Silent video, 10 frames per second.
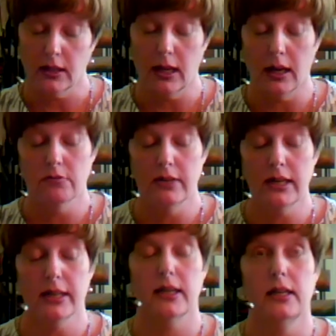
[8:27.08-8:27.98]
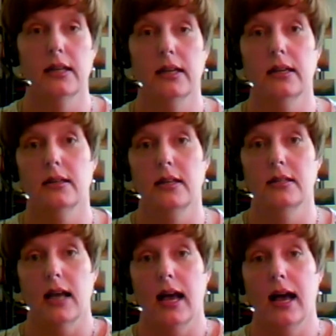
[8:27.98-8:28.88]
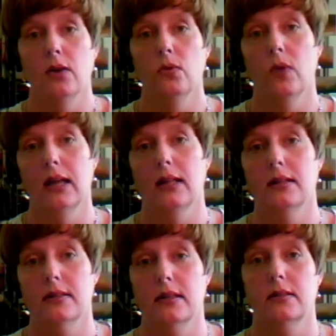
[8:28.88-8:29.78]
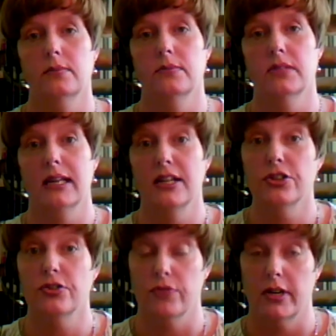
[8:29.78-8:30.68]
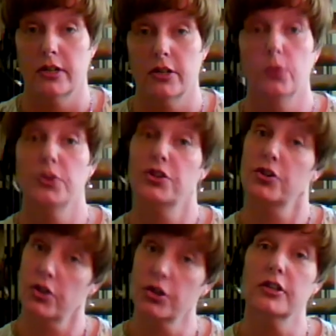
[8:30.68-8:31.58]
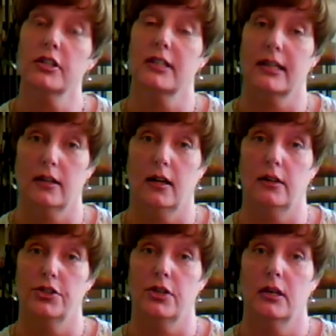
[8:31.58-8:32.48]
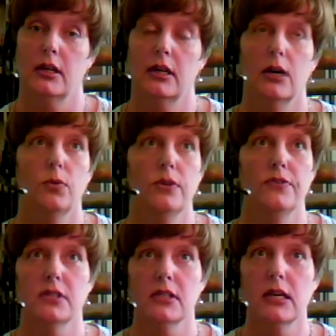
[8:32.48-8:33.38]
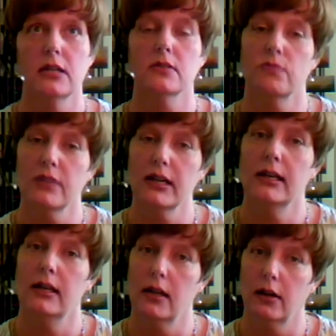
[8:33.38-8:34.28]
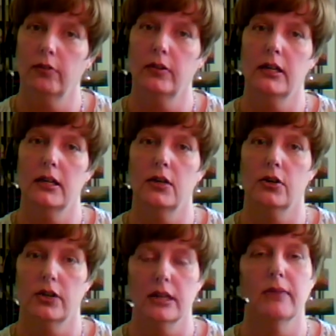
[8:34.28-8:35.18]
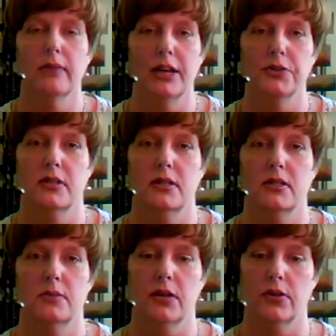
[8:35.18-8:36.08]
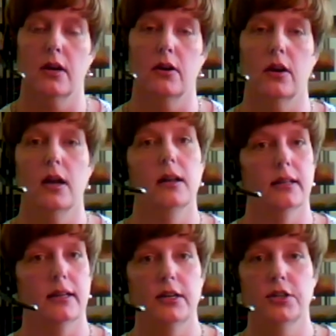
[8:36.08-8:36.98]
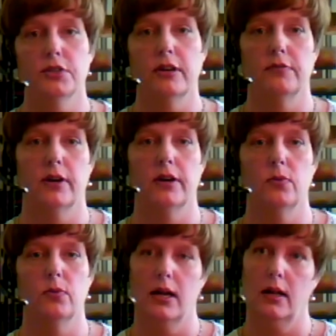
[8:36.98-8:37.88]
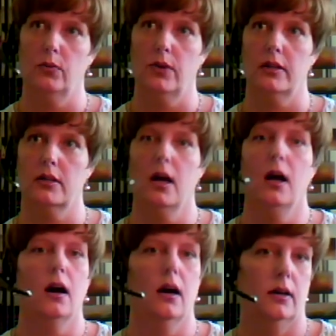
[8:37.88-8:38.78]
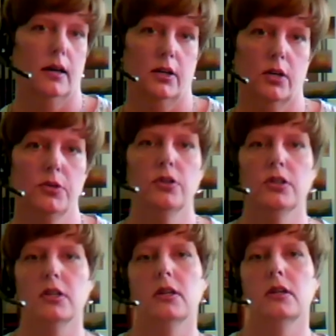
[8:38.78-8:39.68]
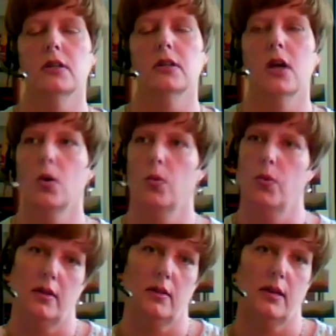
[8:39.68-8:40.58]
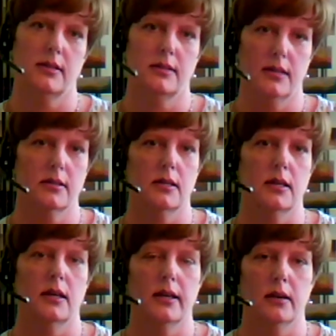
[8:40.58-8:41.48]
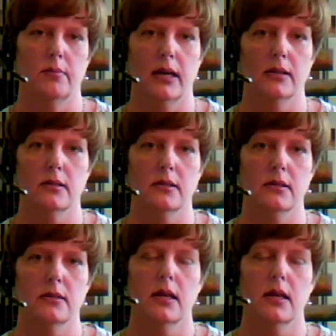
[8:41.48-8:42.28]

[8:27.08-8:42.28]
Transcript: really a key thing is how well systems integrate with your current technology. We've seen some really lovely learning management systems out there that integrate very well with online communities, with existing AMSs,